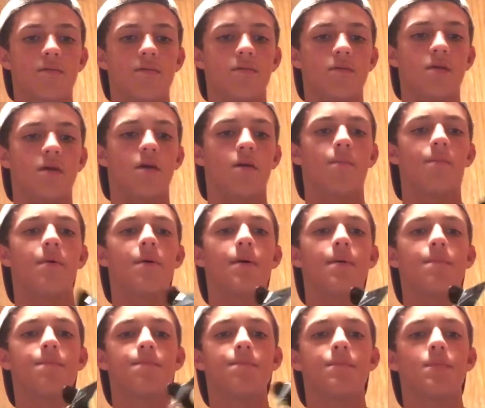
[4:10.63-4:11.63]
Yeah,
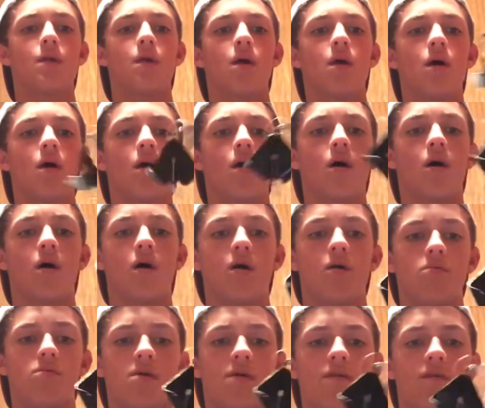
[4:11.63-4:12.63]
but
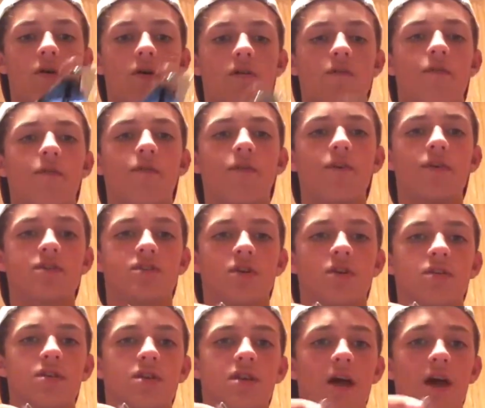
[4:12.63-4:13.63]
I've caught a few fish
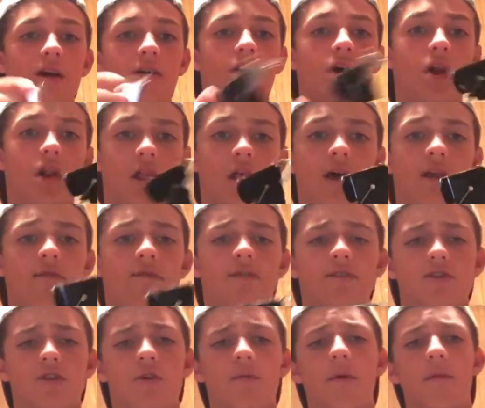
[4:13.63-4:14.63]
on this. I caught a lot of
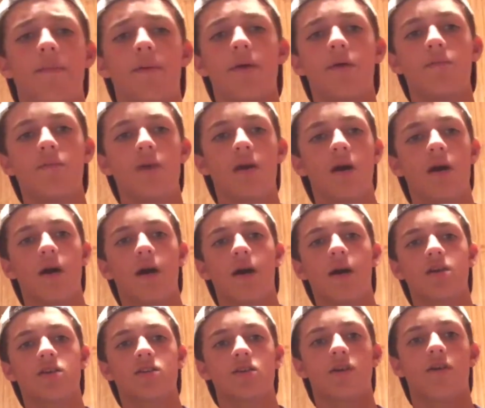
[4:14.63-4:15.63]
fish. I caught my PB,
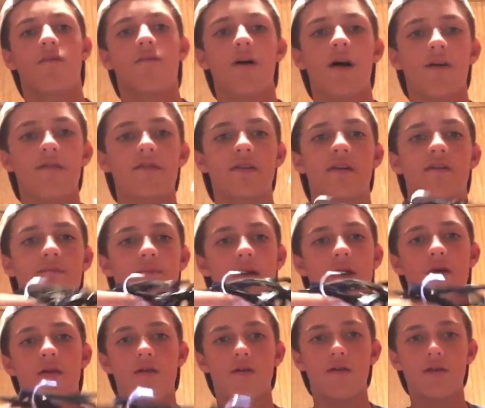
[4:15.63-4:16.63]
actually a 5.5
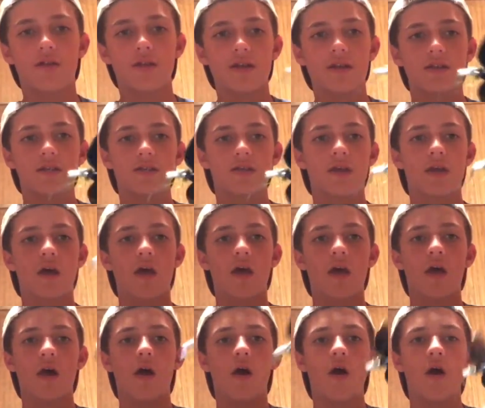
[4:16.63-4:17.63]
pounder on this.
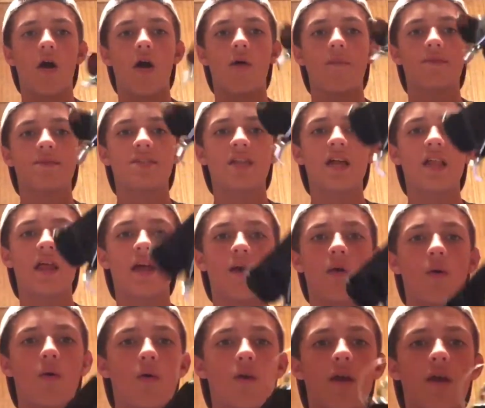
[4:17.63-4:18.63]
It's not like
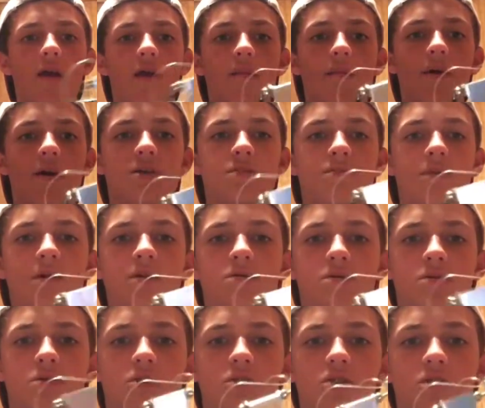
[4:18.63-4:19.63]
ordinary buzzbaits
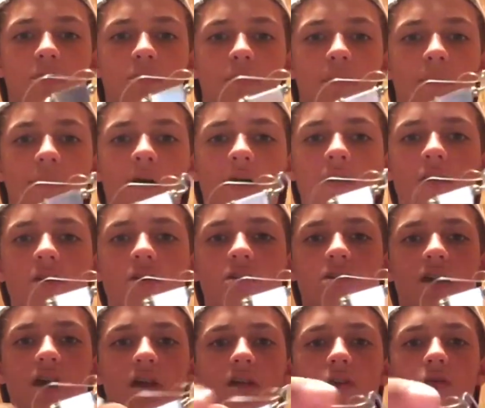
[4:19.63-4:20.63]
with just the propeller. It's
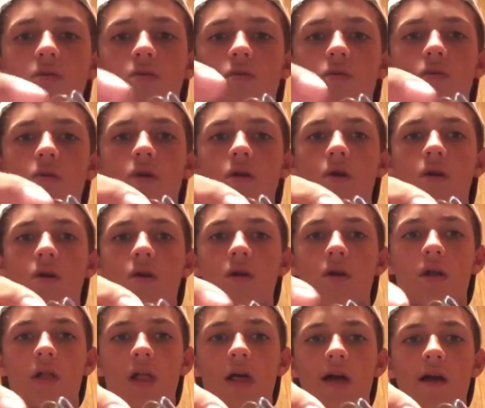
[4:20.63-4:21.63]
got a little
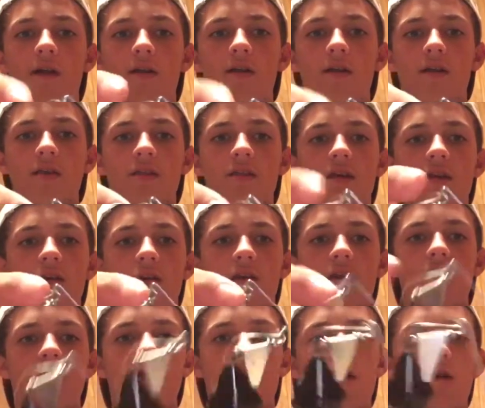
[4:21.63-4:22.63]
clattering thing right
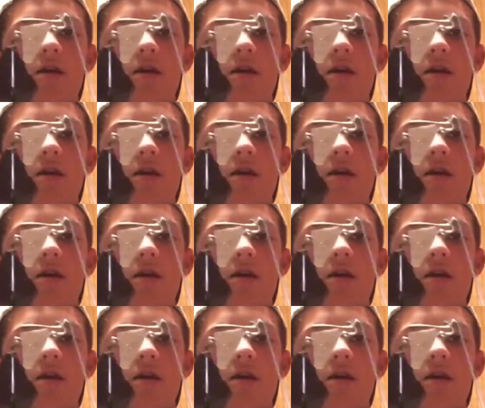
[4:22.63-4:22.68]
here,